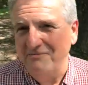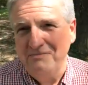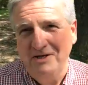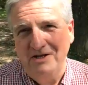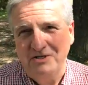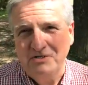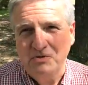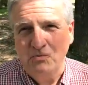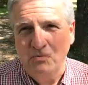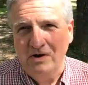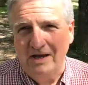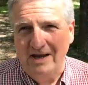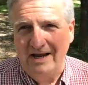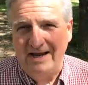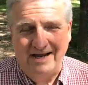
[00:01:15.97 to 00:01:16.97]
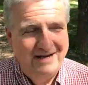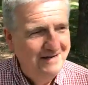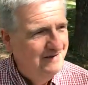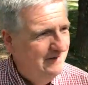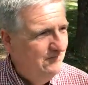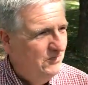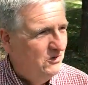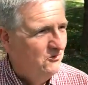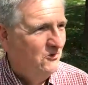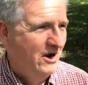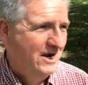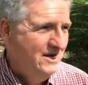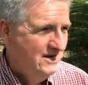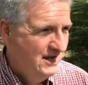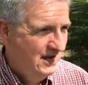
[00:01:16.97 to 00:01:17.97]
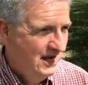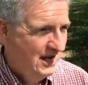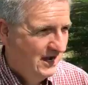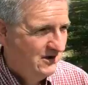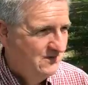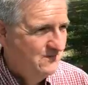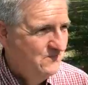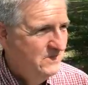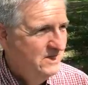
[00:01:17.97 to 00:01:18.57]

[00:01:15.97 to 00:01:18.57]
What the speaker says: minutes away right now